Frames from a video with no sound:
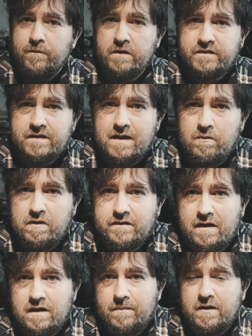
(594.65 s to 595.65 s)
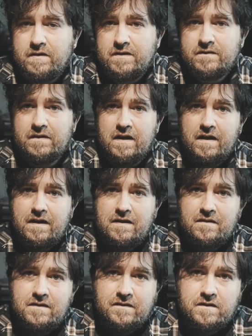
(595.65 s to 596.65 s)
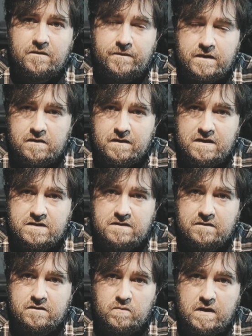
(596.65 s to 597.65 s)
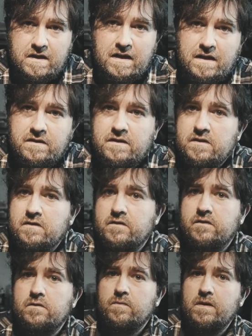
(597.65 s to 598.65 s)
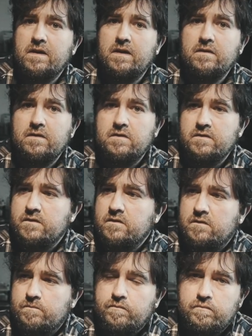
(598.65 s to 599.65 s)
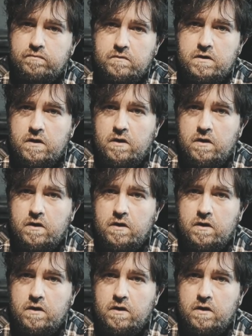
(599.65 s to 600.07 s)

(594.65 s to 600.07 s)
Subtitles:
First thing I want to talk about is in this configuration, it's 29 liters. So 29 liters is, you